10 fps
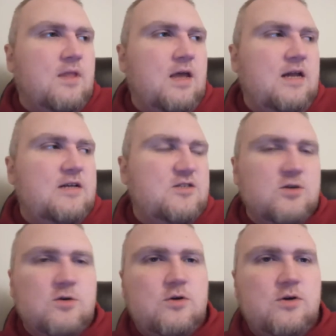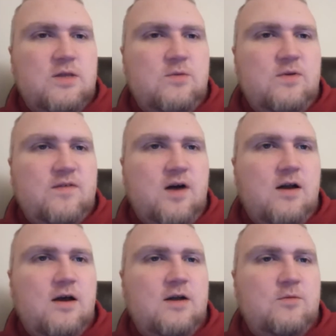and it's so good that we've
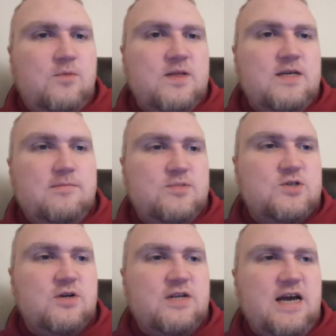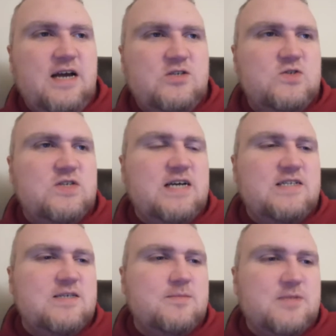gone on and really started
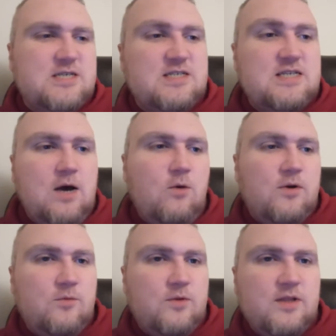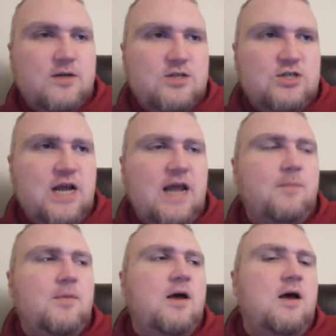exercising because now we're in really good
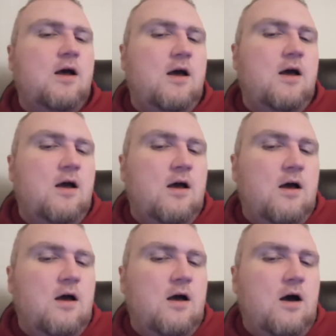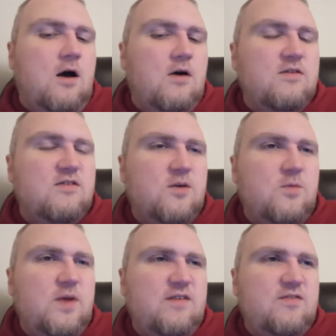shape all of a sudden
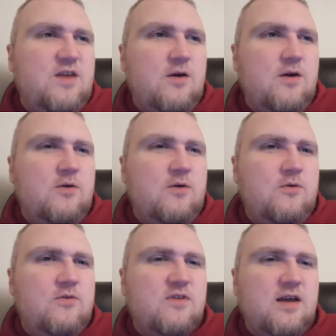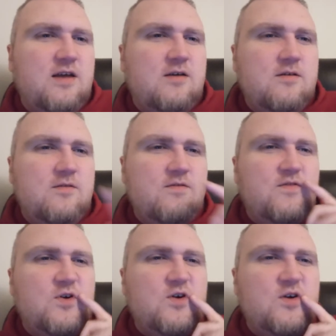we have sarah who's like
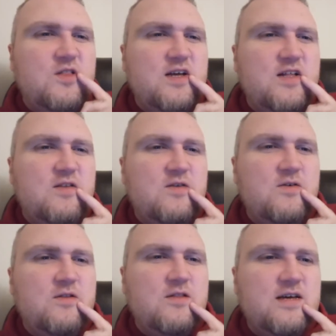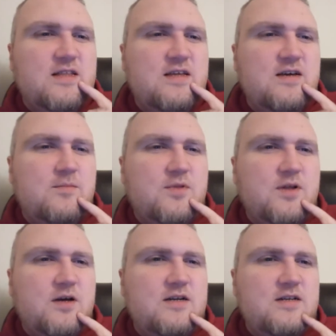for like a little like thing of
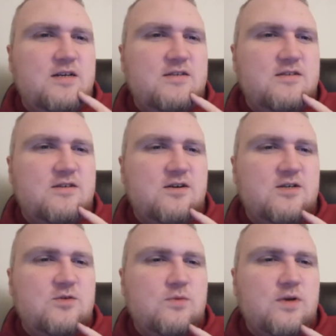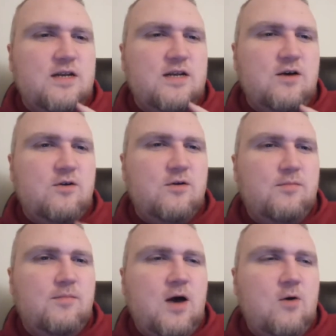blood is starting to run down her
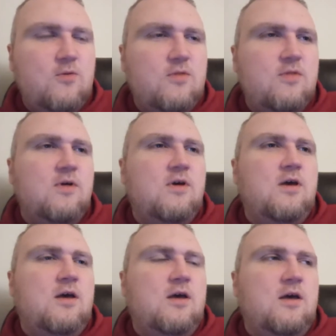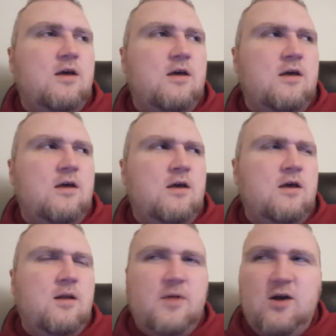mouth
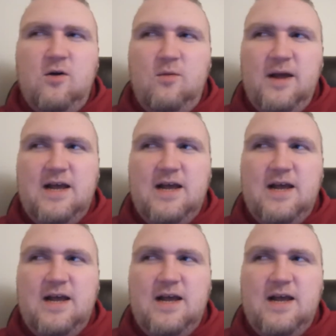and i'm like oh my